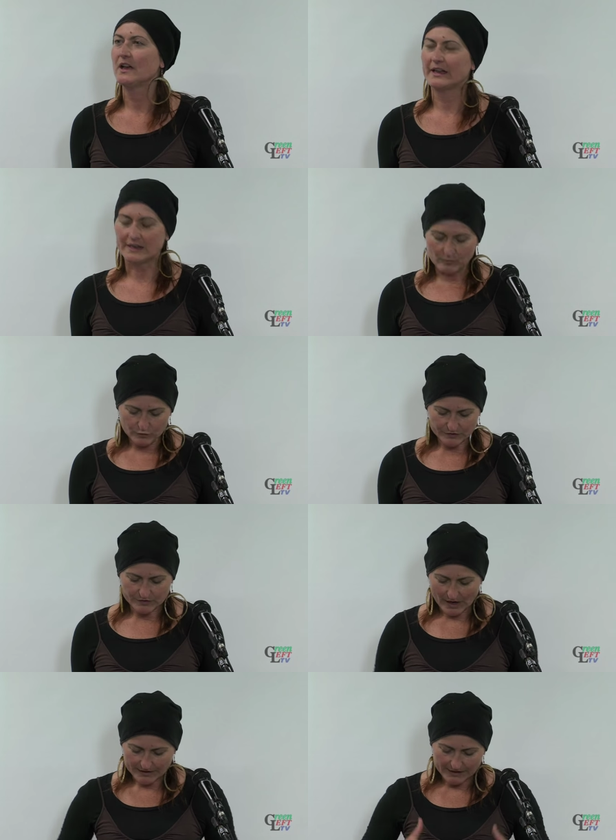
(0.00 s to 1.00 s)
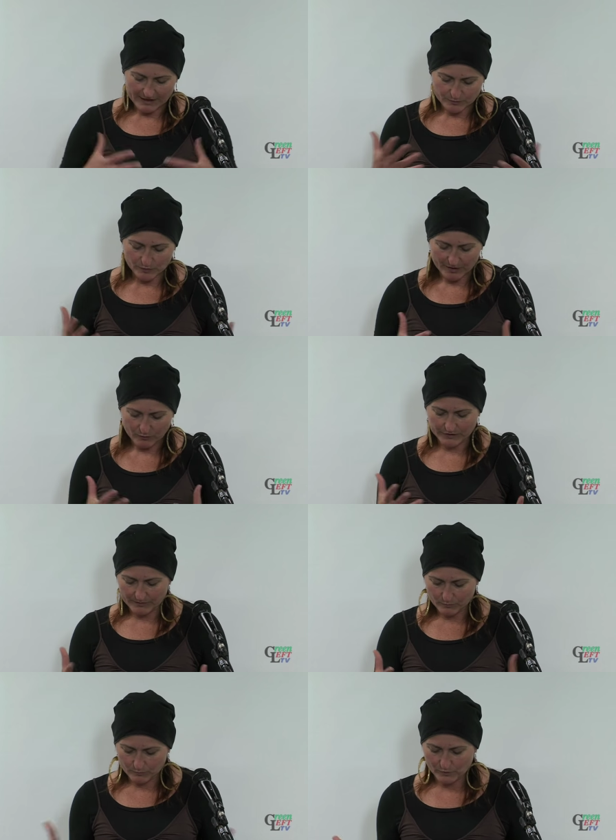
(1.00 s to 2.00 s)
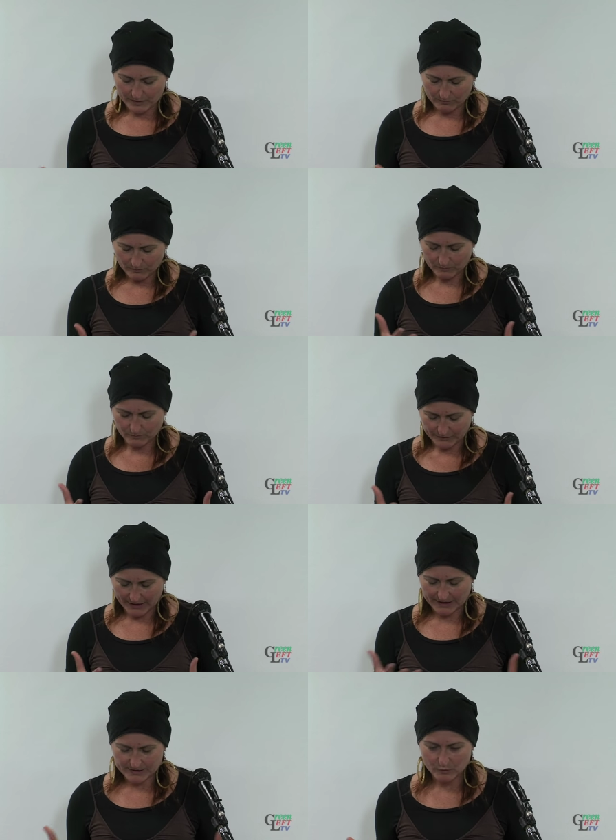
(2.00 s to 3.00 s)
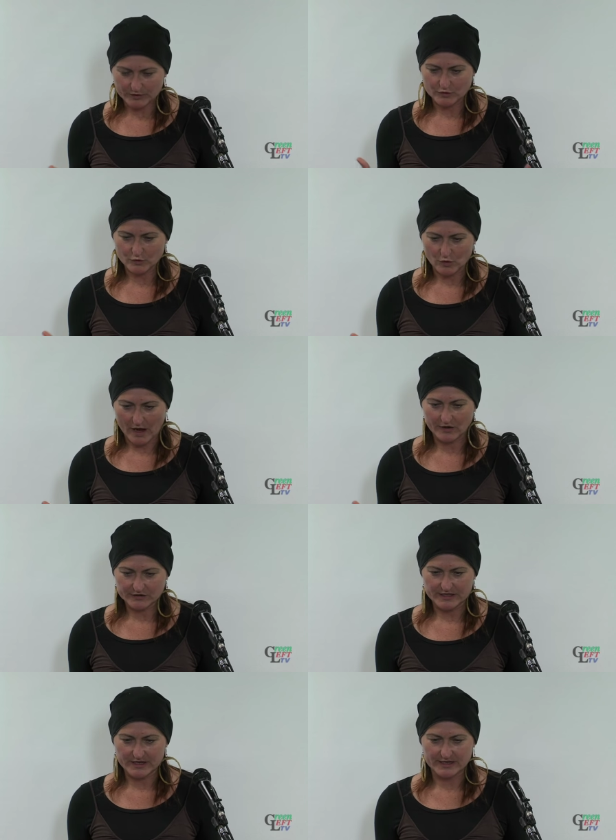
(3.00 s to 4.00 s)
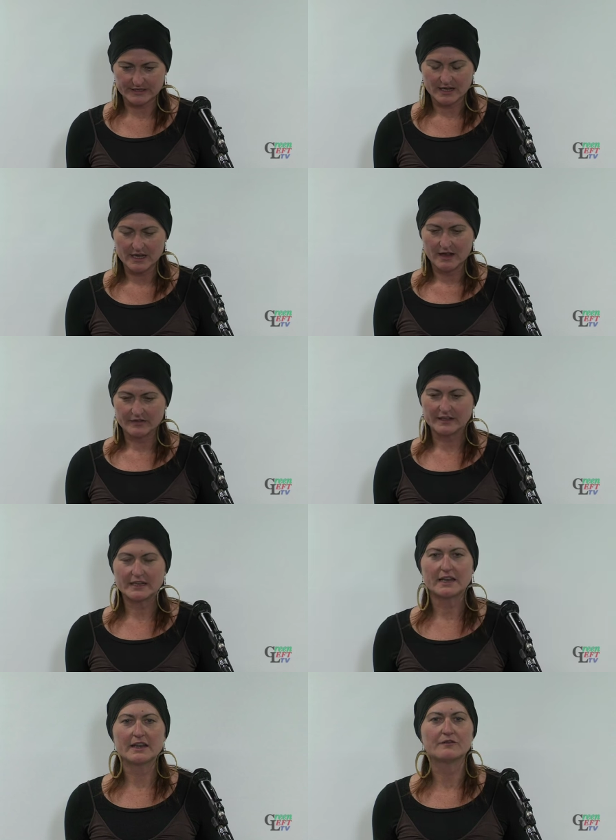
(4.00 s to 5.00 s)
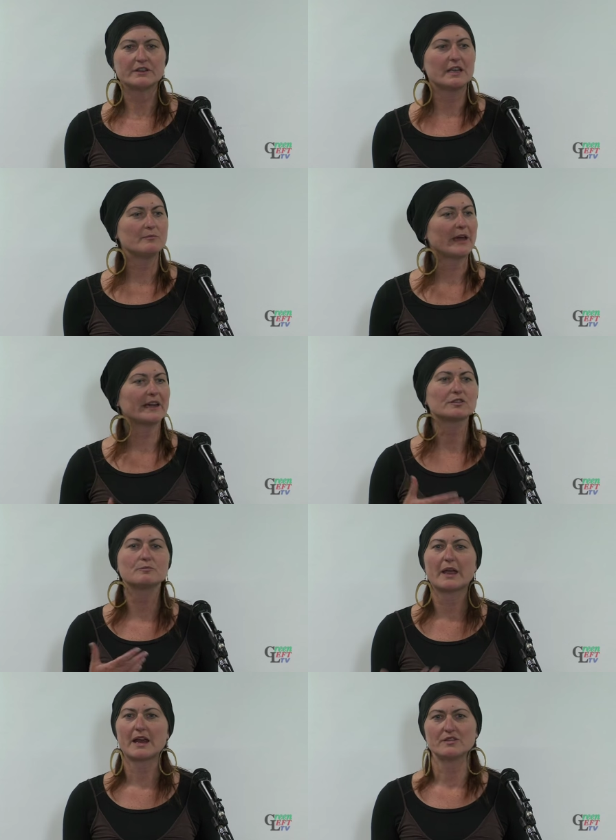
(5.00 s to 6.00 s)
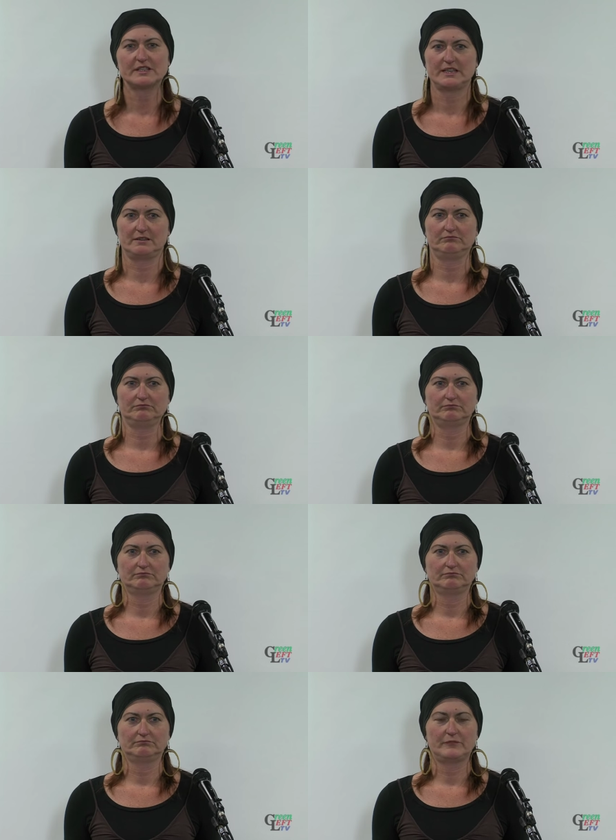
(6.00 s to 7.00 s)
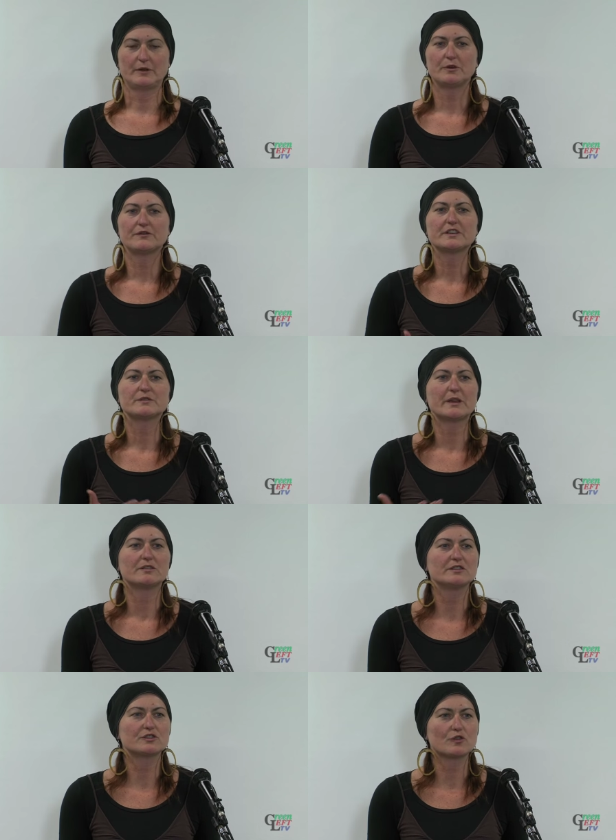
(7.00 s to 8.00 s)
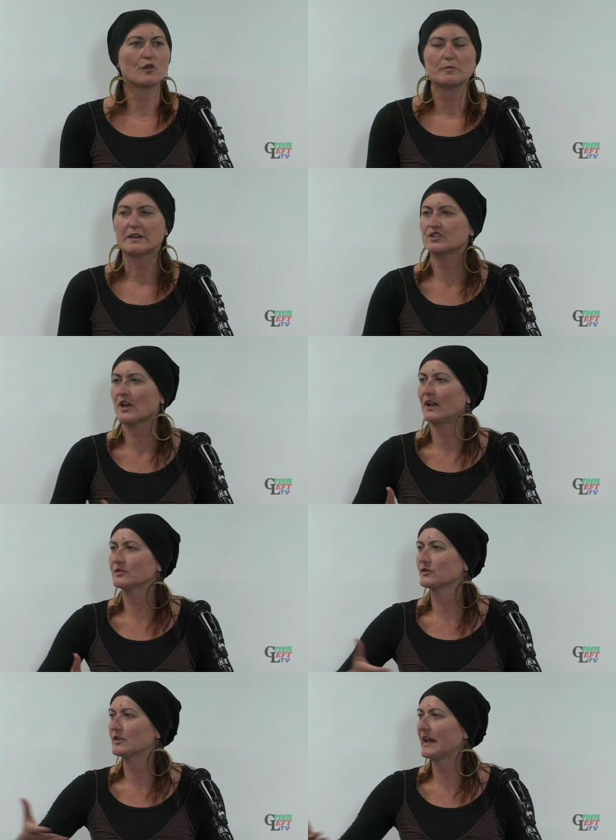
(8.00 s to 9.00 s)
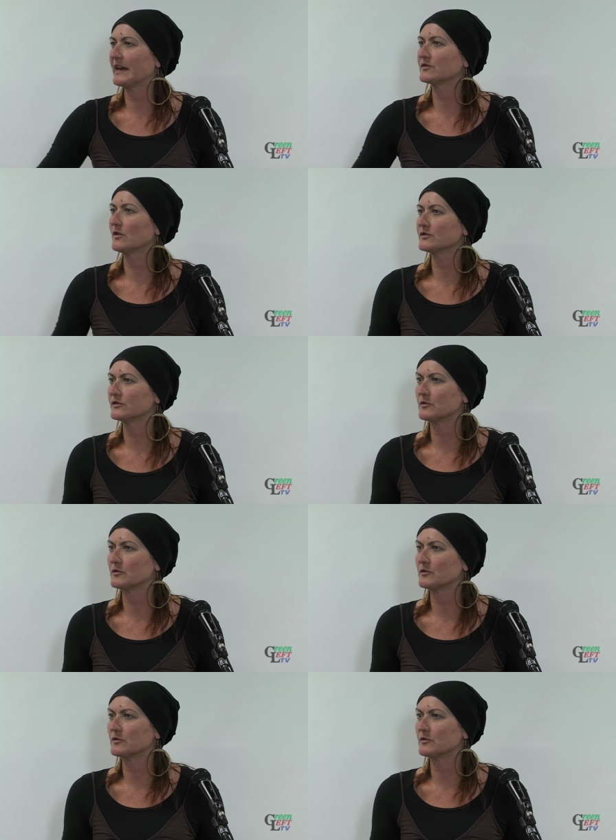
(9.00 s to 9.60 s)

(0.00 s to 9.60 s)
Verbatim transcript: And I would and I guess what I wanna wanna what I guess wanna draw out here is that it can have an impact on parenting. People have experienced trauma in childhood or later on to